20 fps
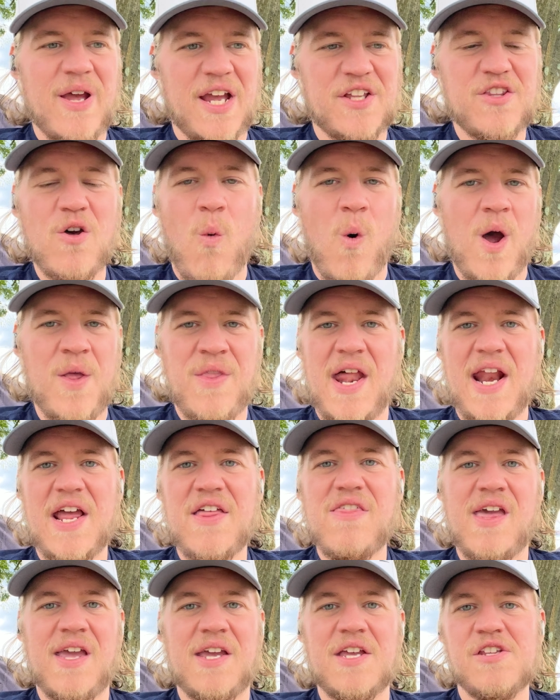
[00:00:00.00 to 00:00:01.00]
pick the one that I
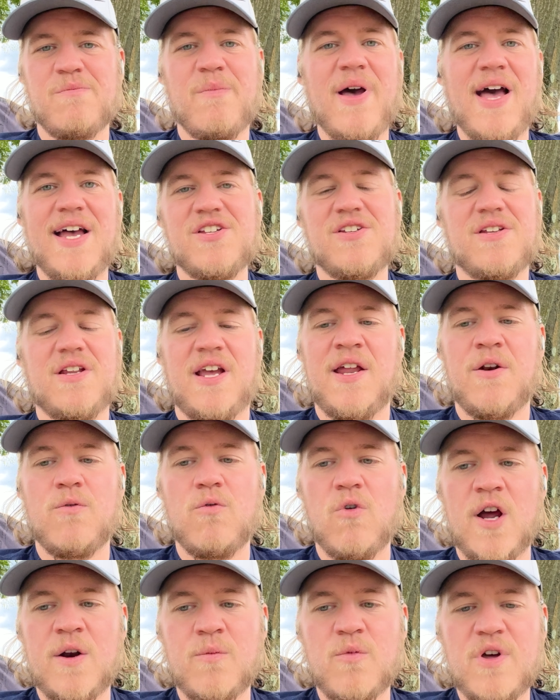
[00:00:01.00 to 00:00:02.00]
think is best,
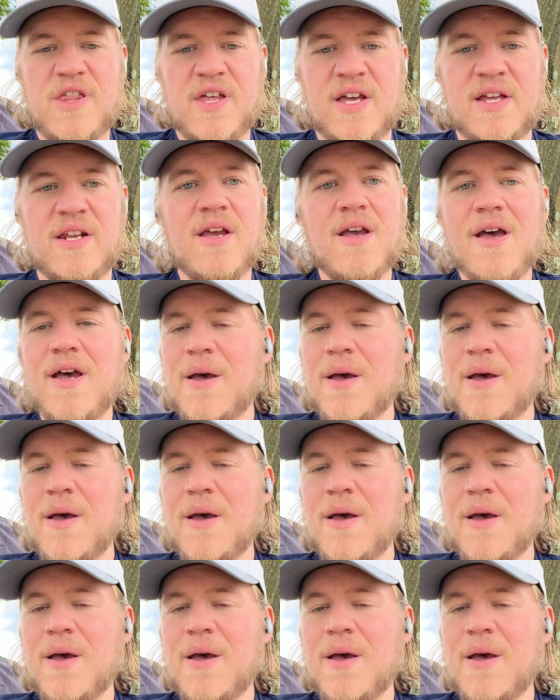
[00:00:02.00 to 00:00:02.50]
and run with it.